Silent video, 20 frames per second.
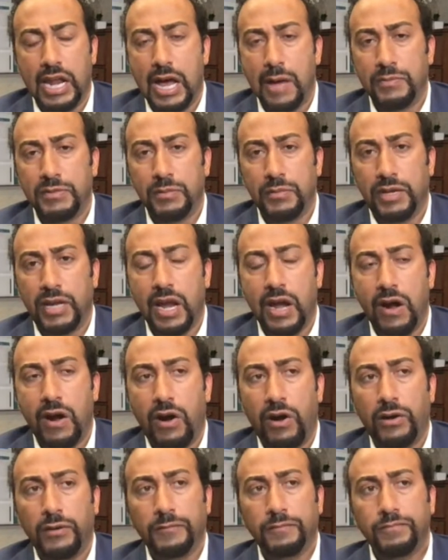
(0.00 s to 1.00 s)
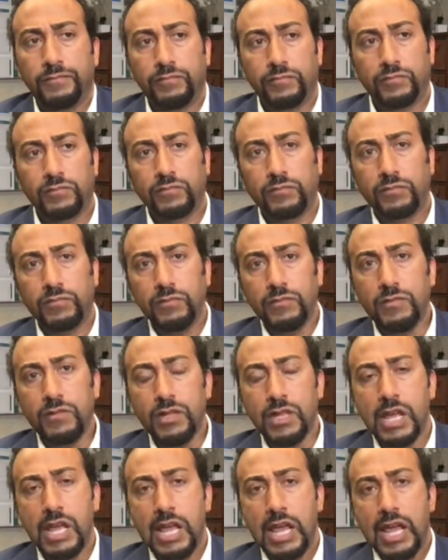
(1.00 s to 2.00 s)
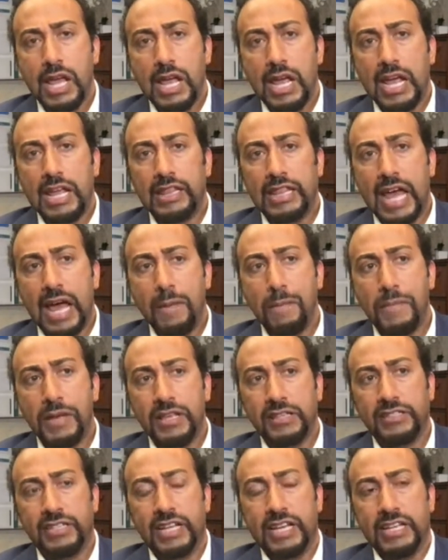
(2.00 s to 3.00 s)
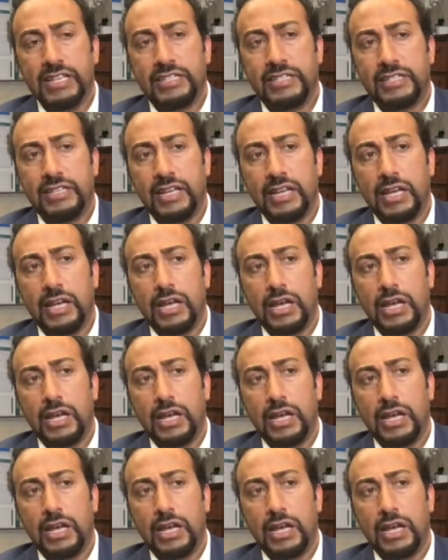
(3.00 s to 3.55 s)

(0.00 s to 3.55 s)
in Optum Care. In that business,